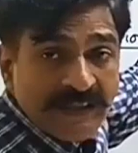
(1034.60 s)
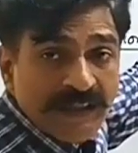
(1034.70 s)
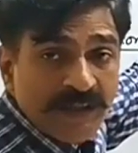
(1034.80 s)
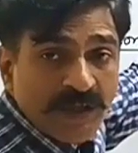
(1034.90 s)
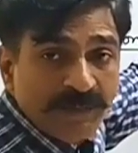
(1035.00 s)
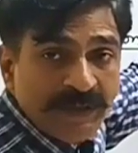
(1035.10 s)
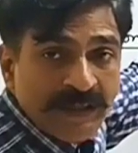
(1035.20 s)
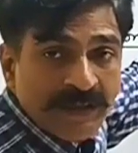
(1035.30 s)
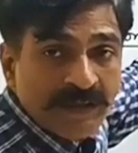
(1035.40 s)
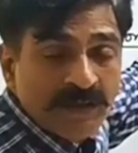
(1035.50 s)
in the
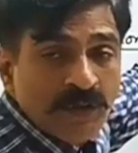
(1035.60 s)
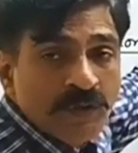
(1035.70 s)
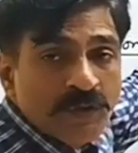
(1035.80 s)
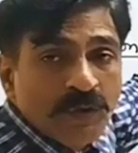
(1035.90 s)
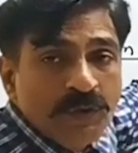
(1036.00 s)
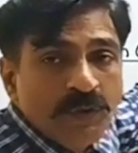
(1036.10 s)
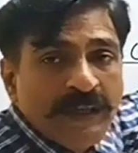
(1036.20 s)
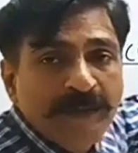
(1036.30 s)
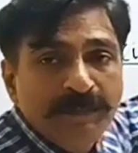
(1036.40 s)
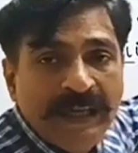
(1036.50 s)
denominator, so you
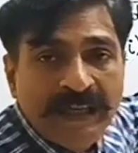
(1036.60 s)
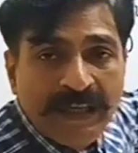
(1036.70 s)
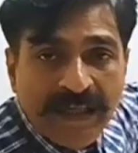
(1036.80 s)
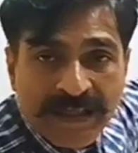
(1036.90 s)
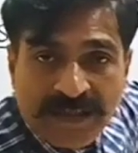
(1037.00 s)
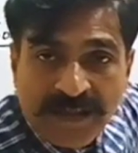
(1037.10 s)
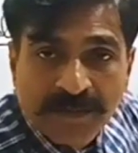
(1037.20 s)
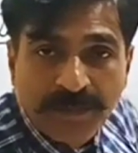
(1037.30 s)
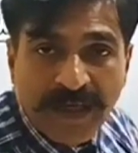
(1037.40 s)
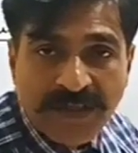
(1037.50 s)
can make its
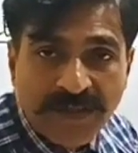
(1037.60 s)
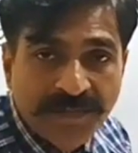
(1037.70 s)
partial